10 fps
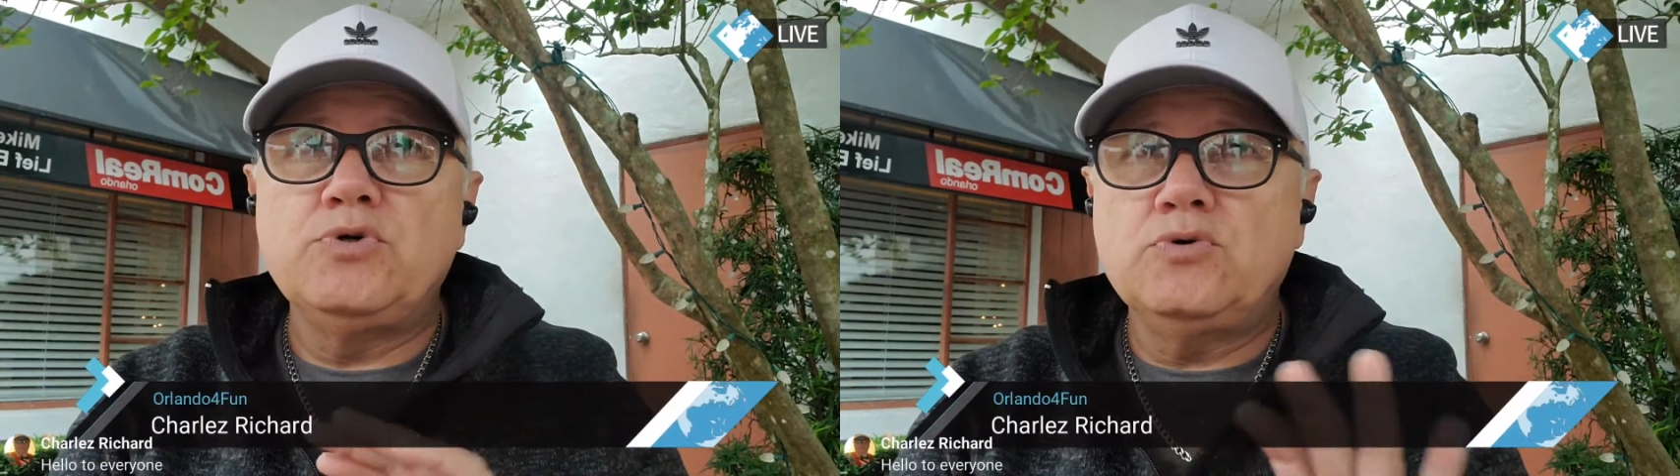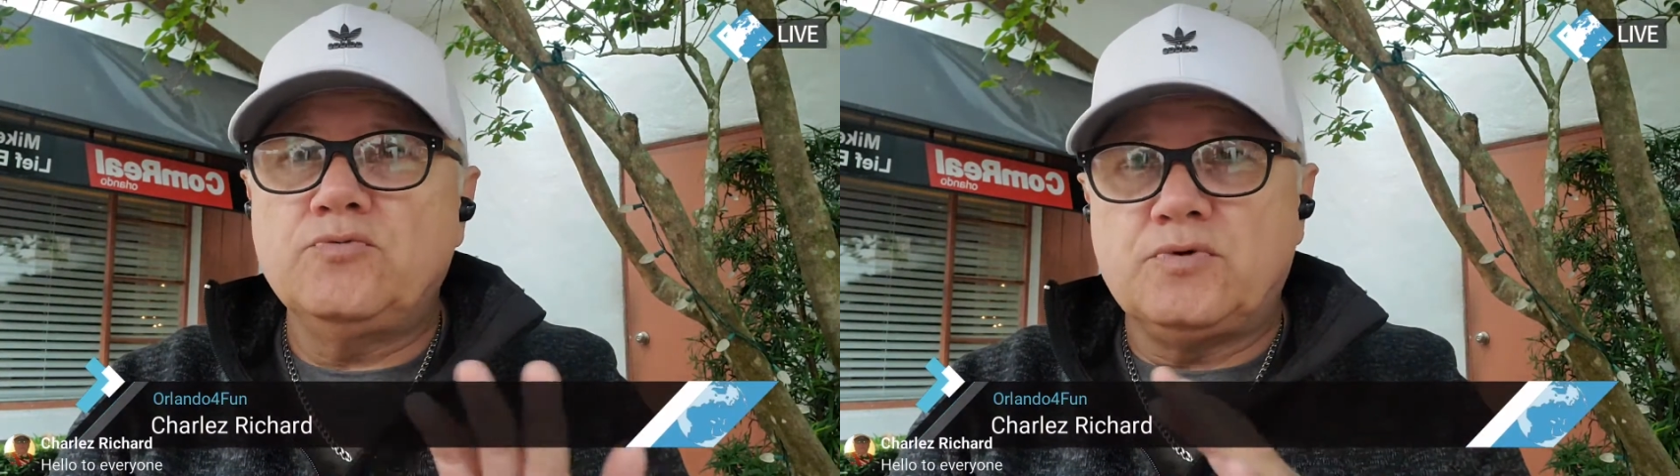
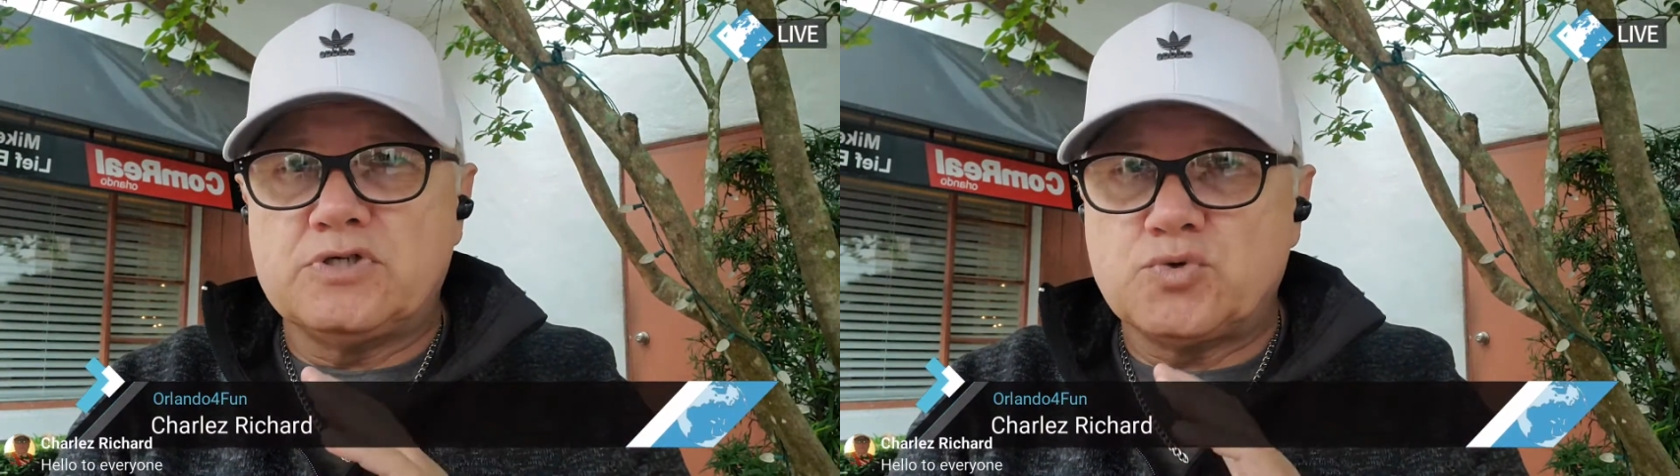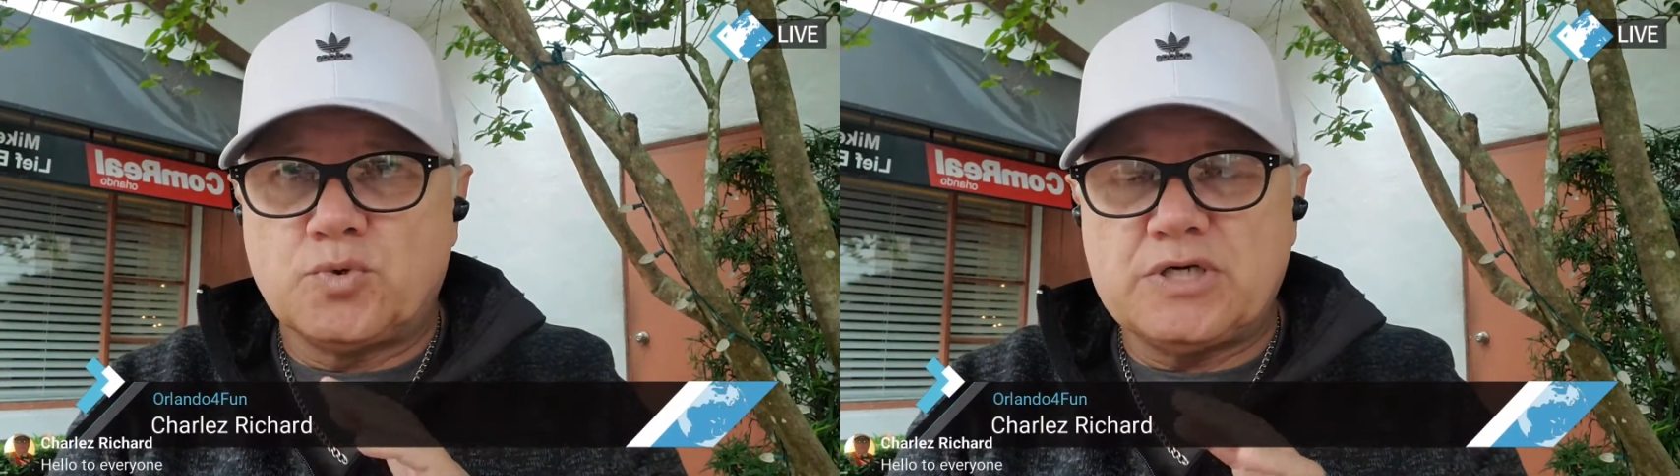beautiful
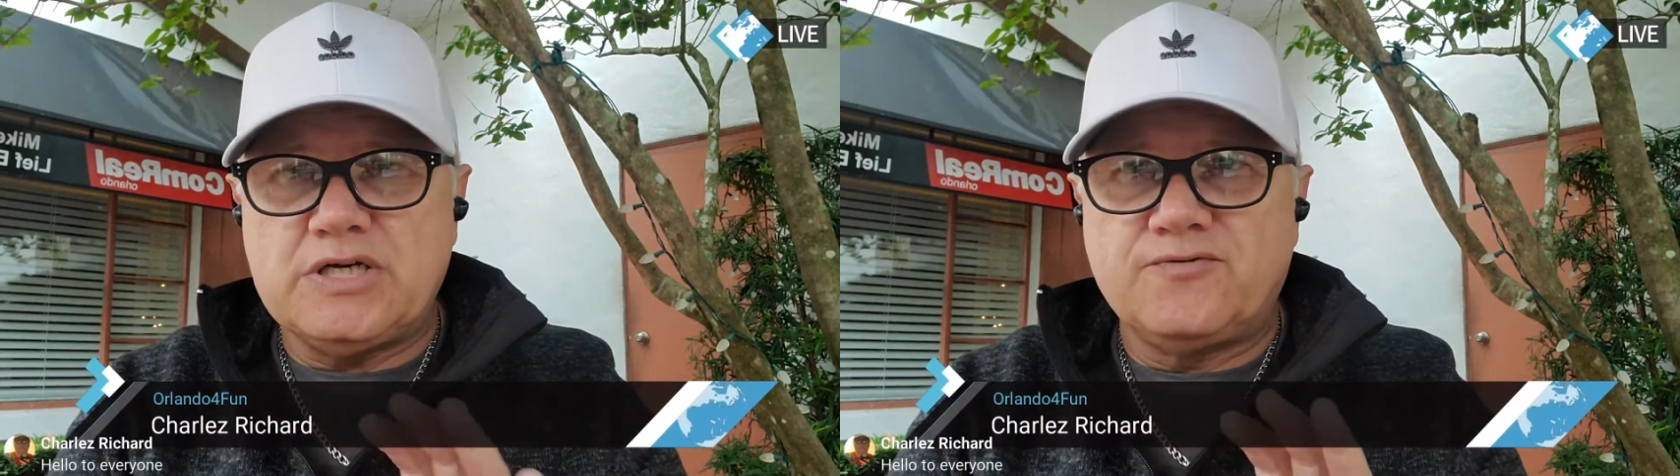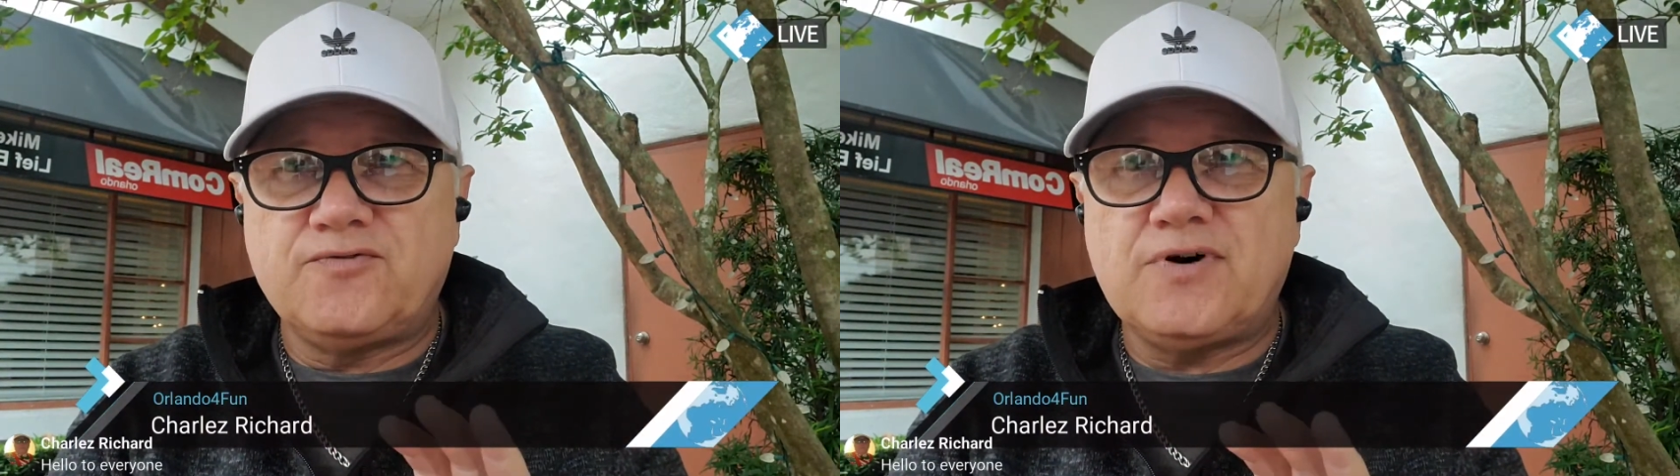and it's
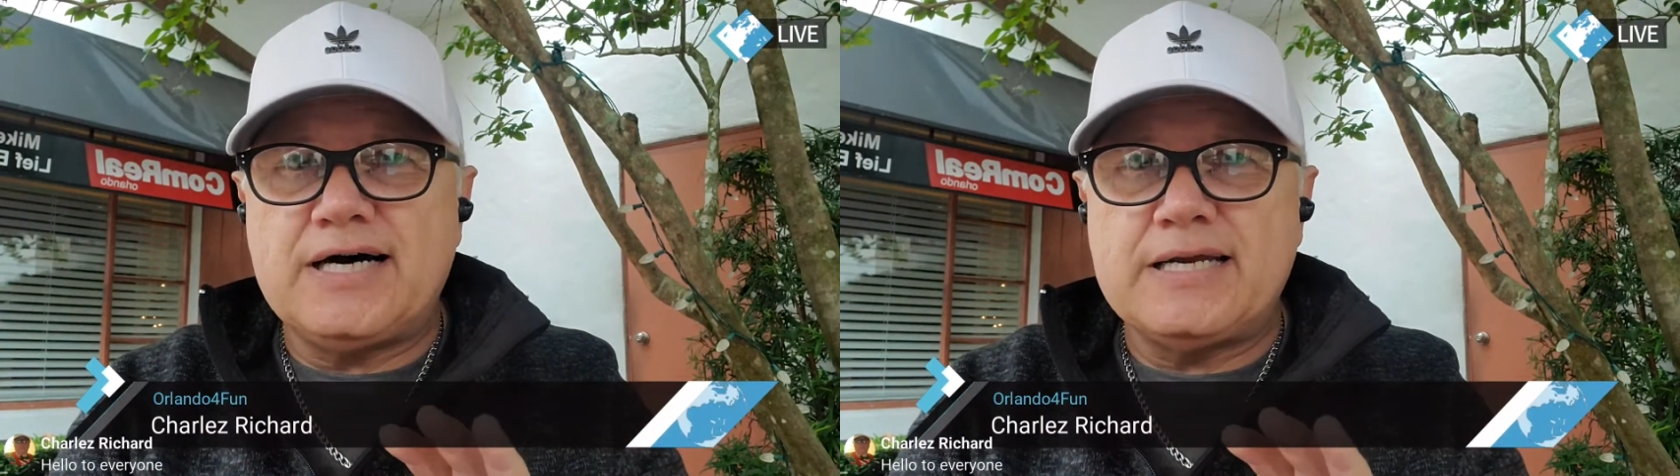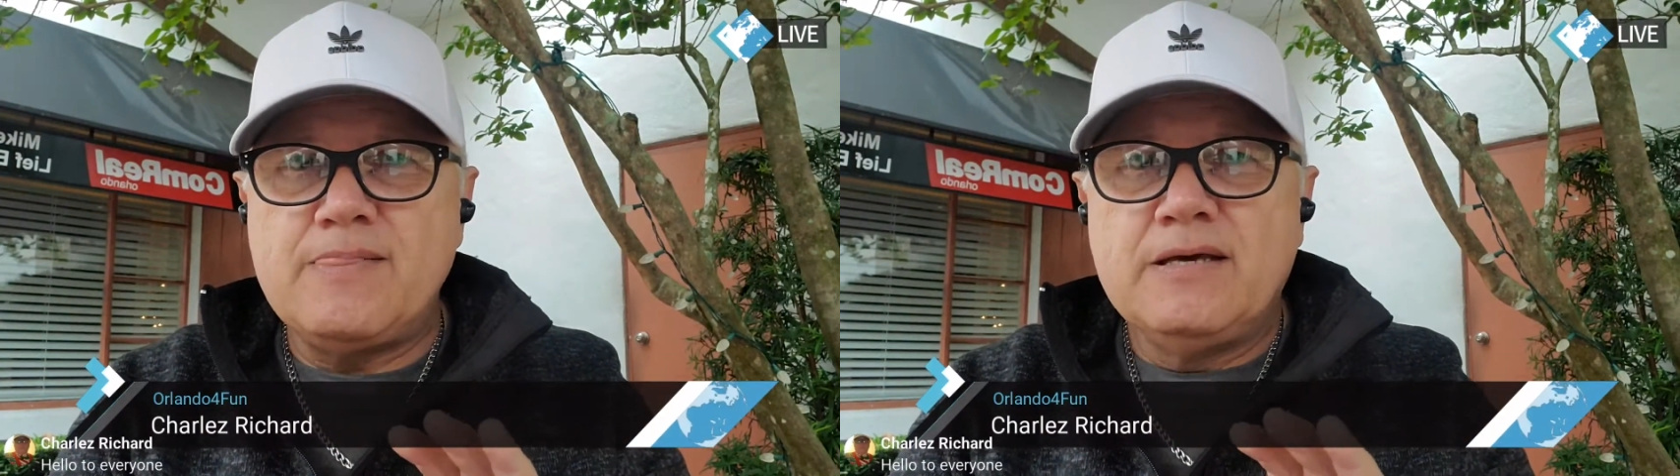working
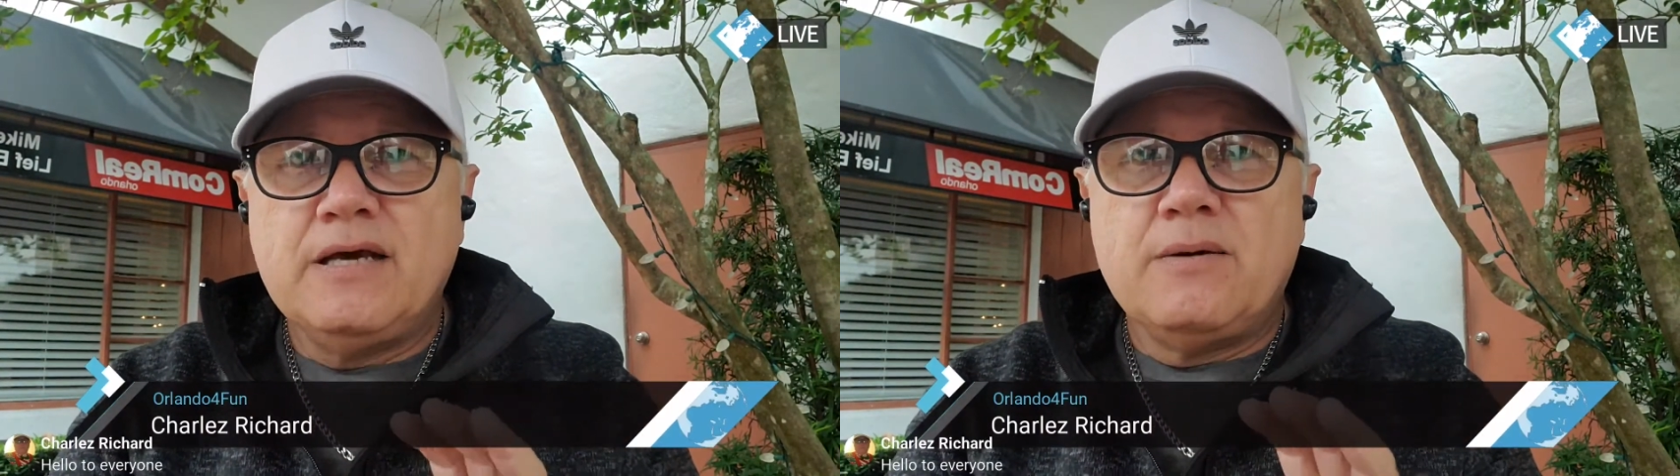fine,